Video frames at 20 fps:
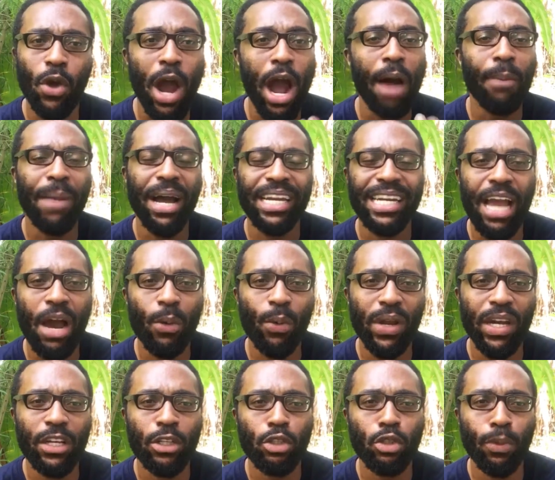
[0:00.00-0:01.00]
how much they are
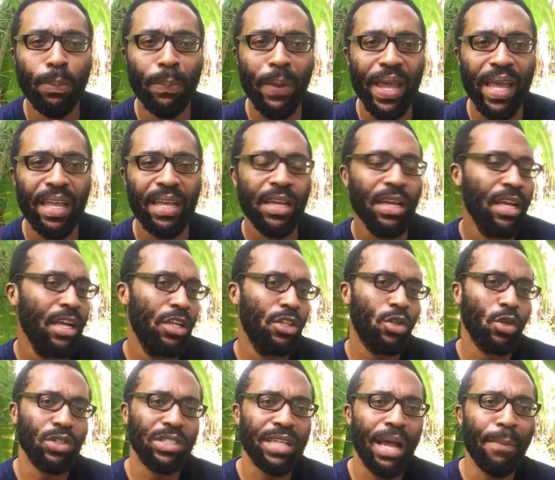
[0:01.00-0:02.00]
willing to pay.
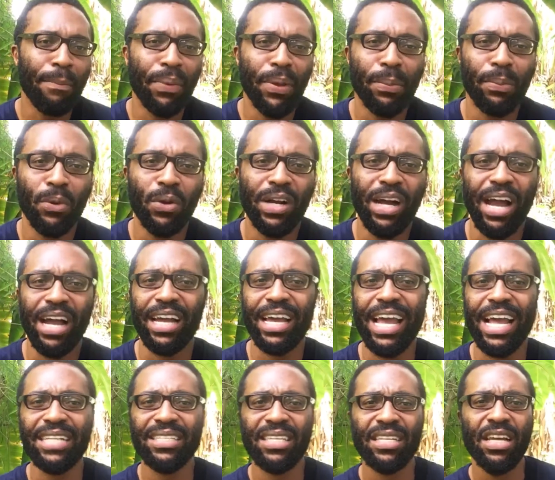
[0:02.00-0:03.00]
So some people can
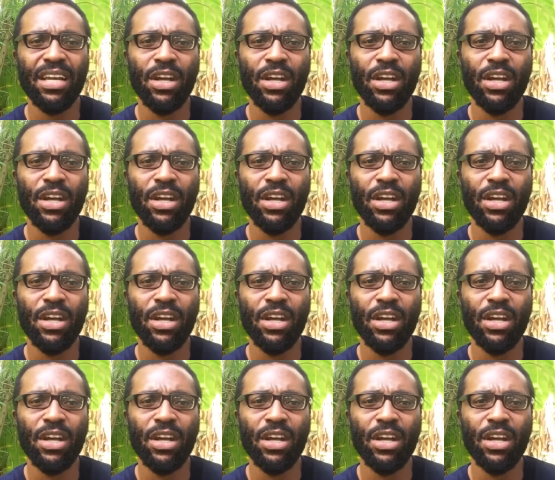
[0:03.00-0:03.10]
get